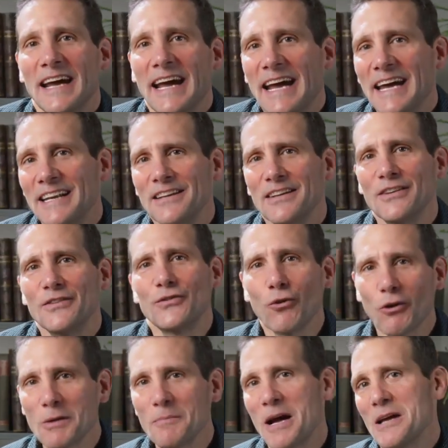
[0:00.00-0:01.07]
And
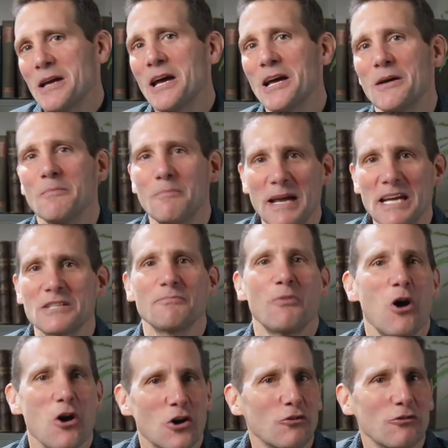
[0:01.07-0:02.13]
during my
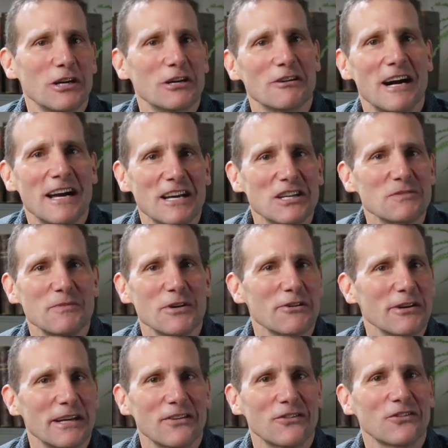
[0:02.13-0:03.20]
baseball career, I
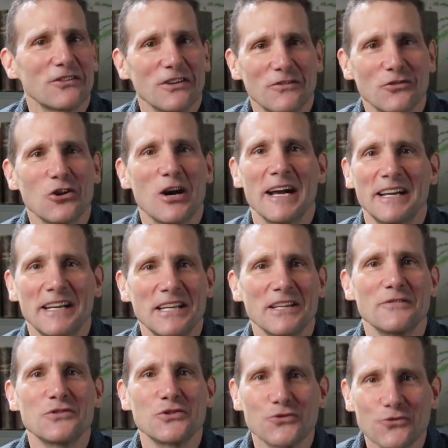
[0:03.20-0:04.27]
experienced a variety
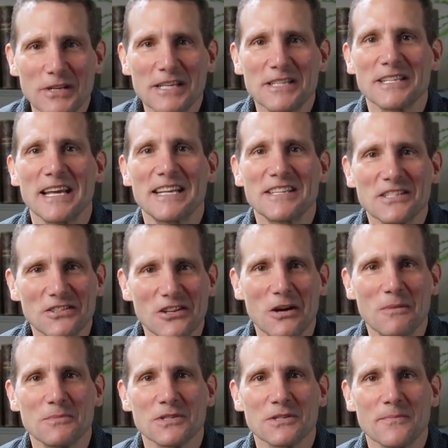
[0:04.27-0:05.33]
of streaks and
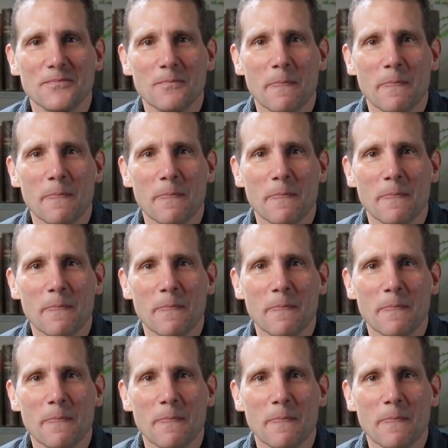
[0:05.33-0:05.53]
slumps.